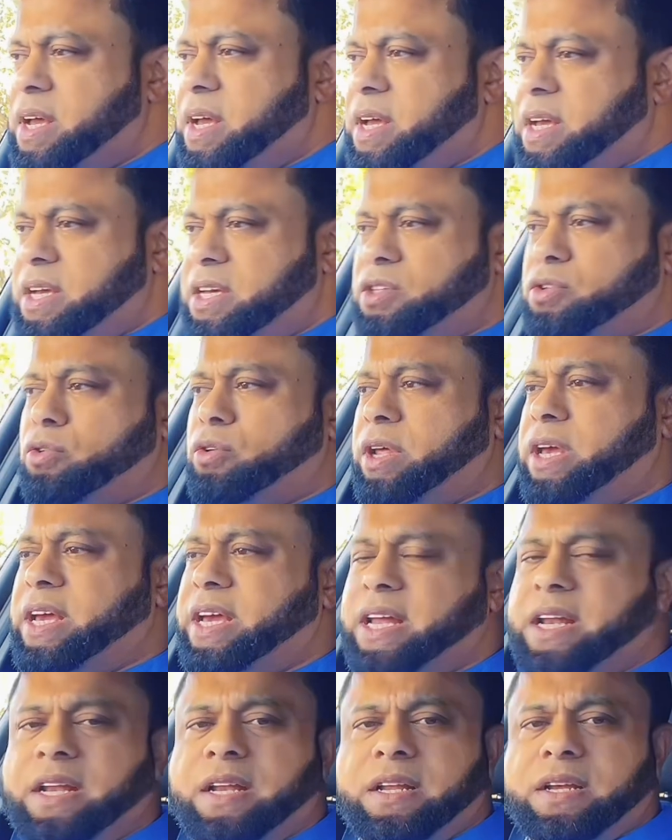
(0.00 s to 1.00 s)
it's on a
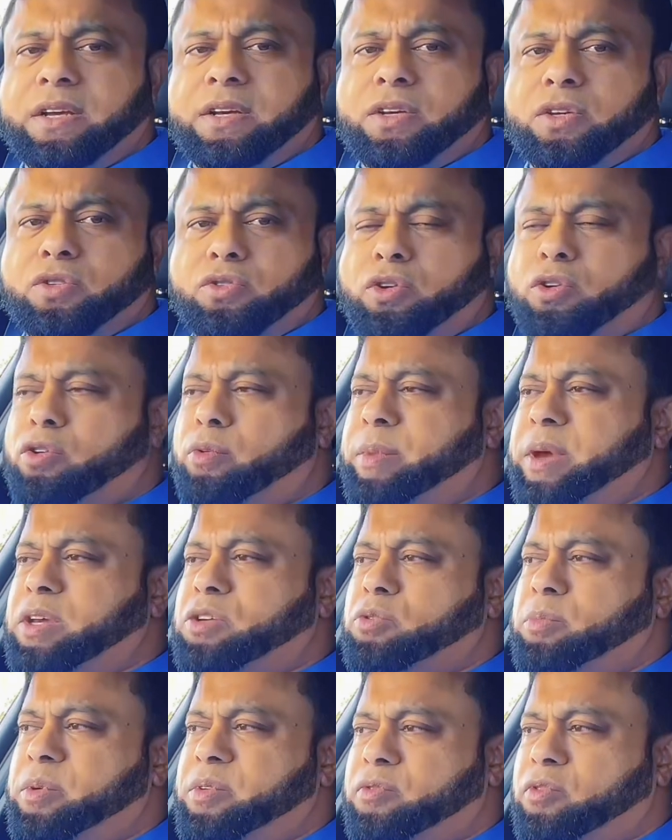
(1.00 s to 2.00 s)
hill. So you want to make
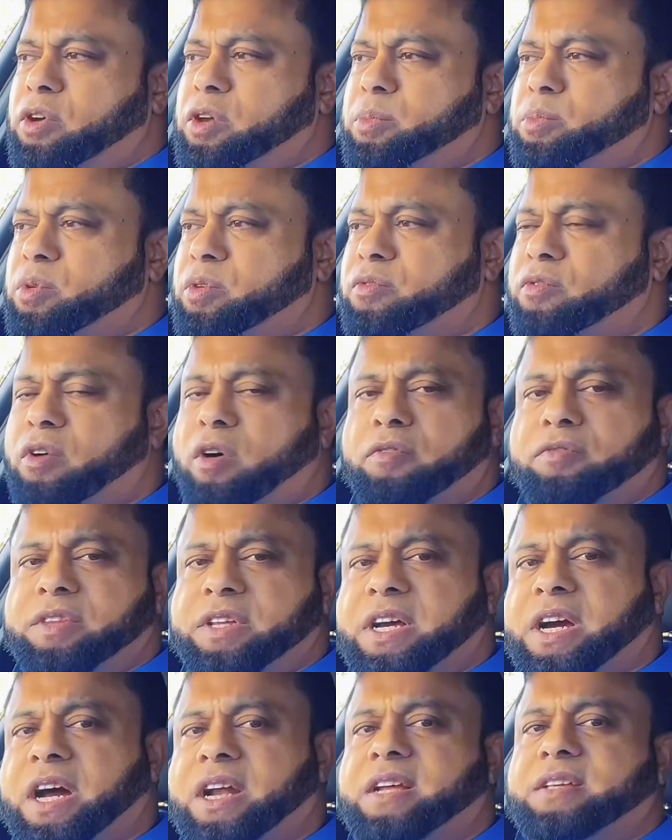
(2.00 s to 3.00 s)
sure before you move off, the
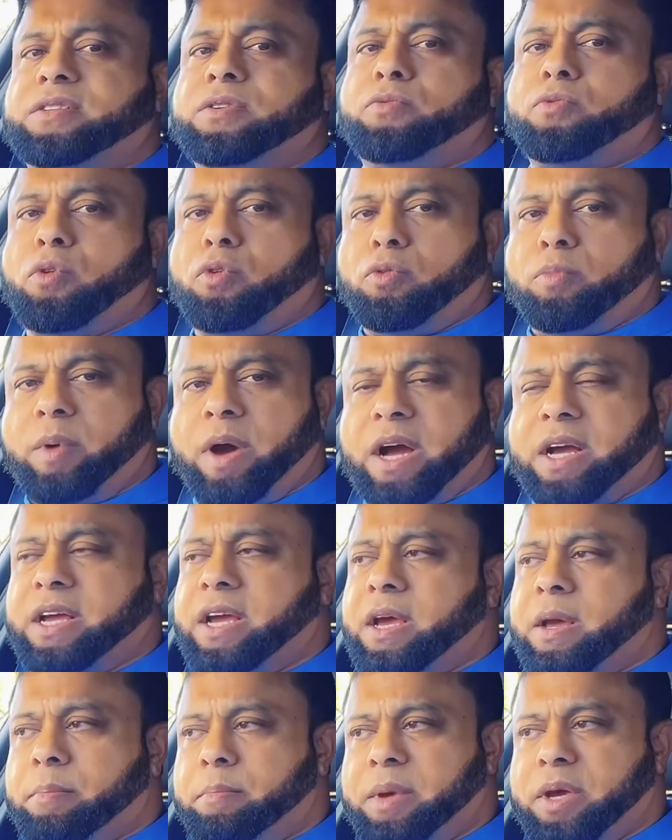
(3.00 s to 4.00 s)
car doesn't roll back.
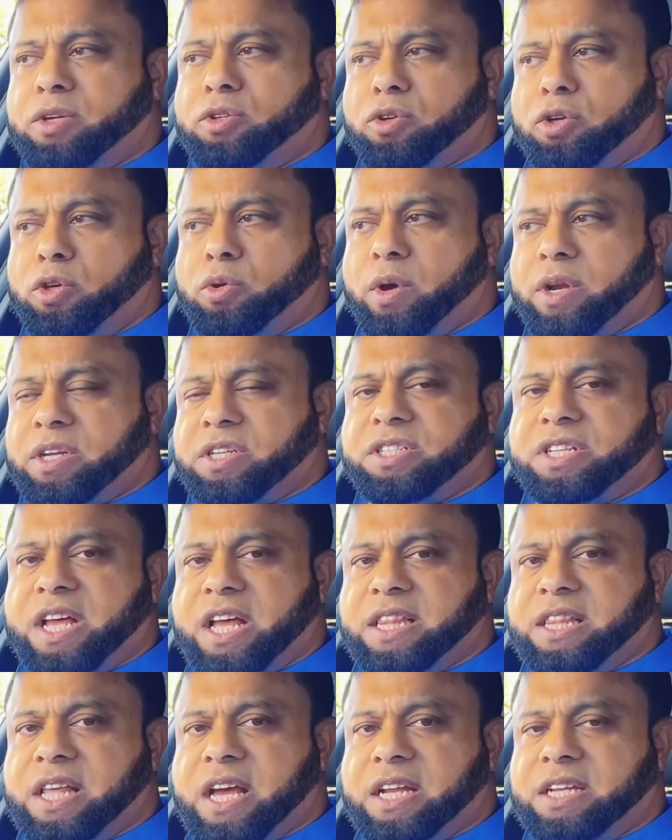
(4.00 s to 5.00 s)
Make sure you
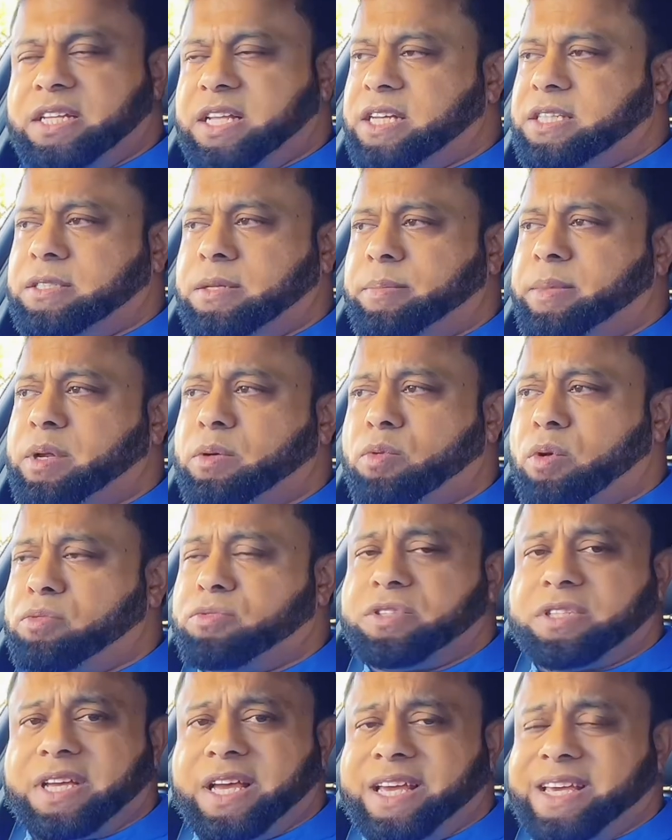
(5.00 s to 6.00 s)
understand that. The examiner won't
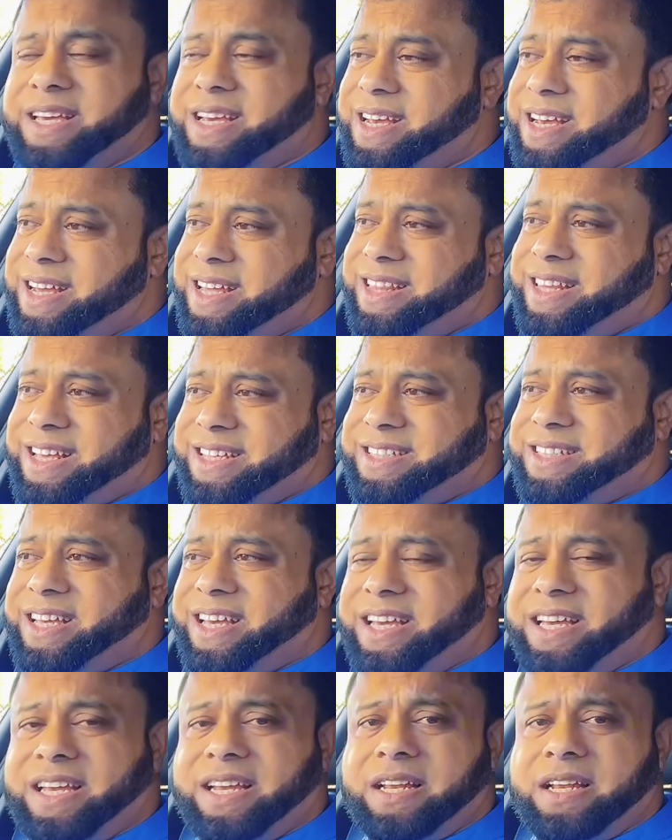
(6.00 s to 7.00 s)
say that's a
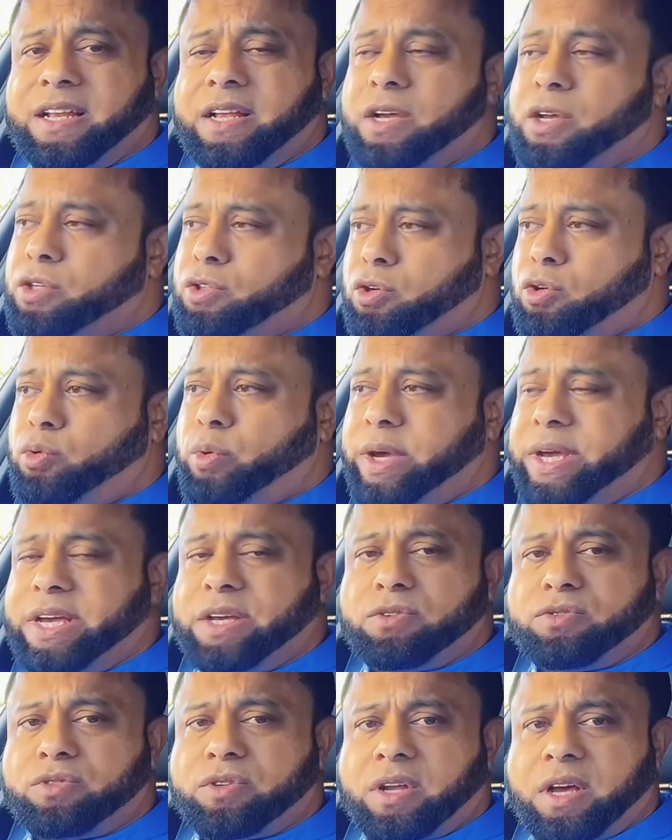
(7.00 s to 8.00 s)
hill, so do a hill
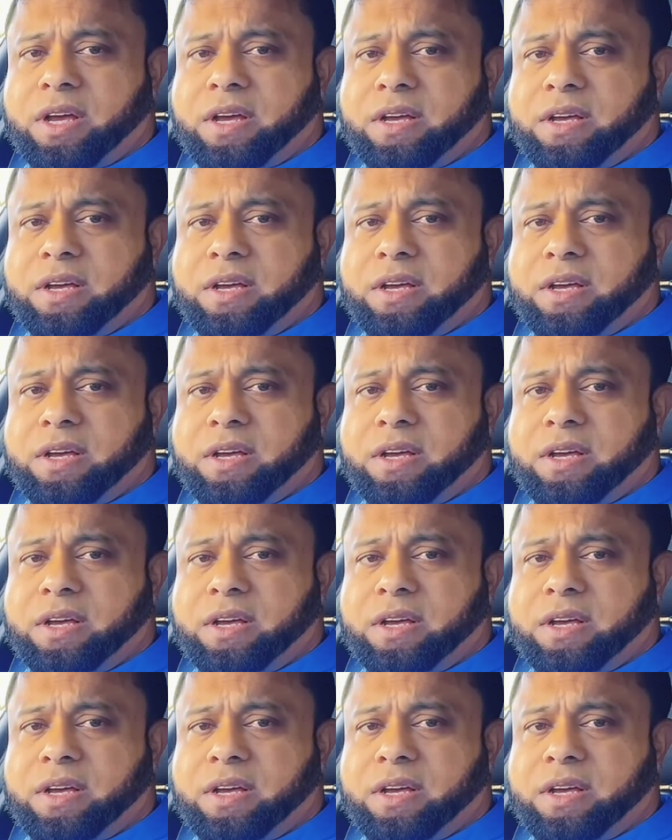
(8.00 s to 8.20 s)
start.